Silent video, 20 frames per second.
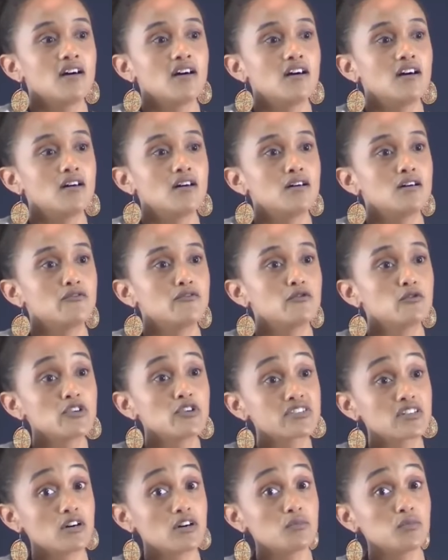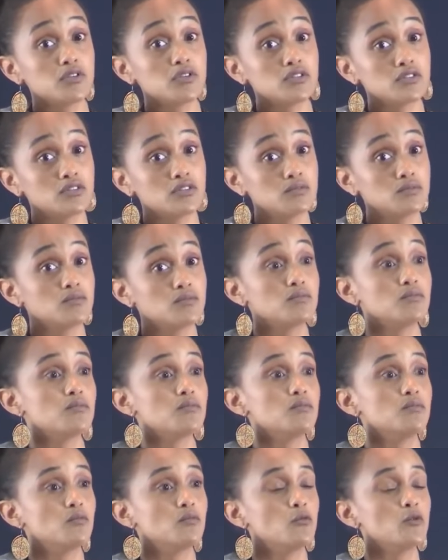For example,
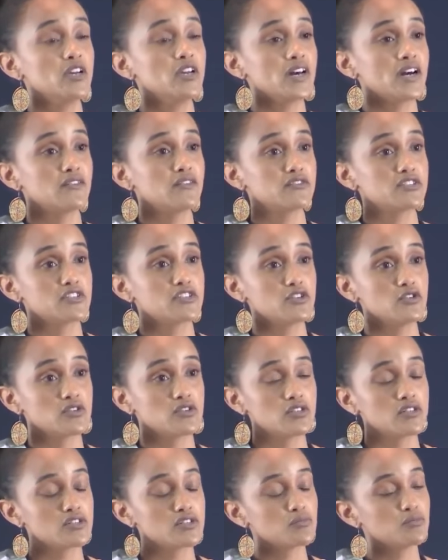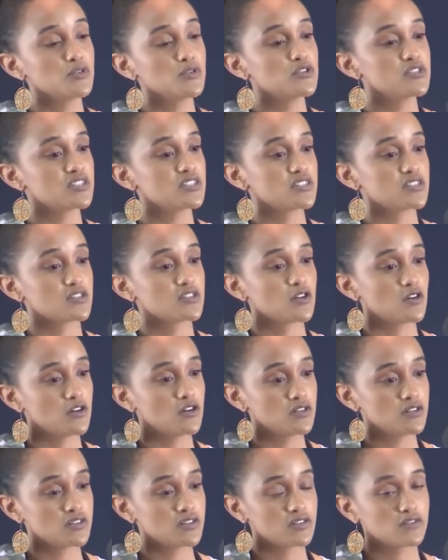we have a student, Moses
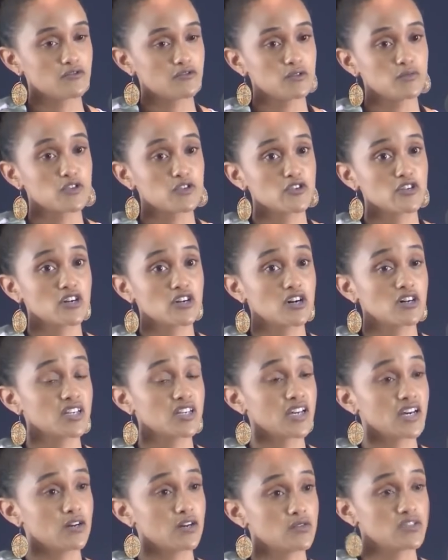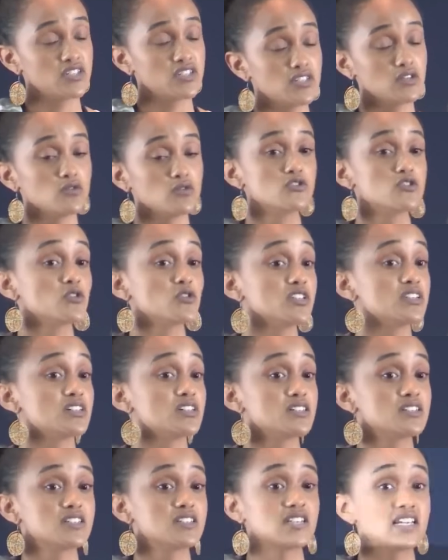Atot, from Turkana County, who joined
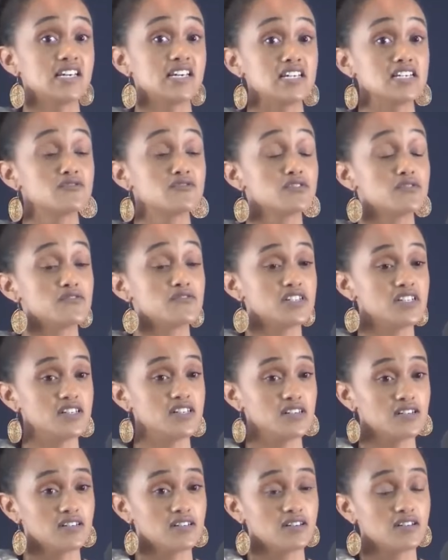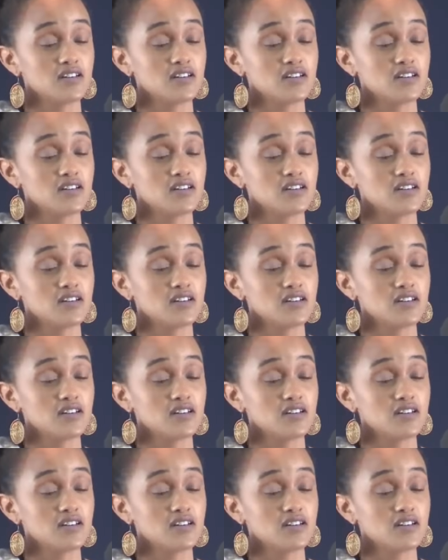us at age 15.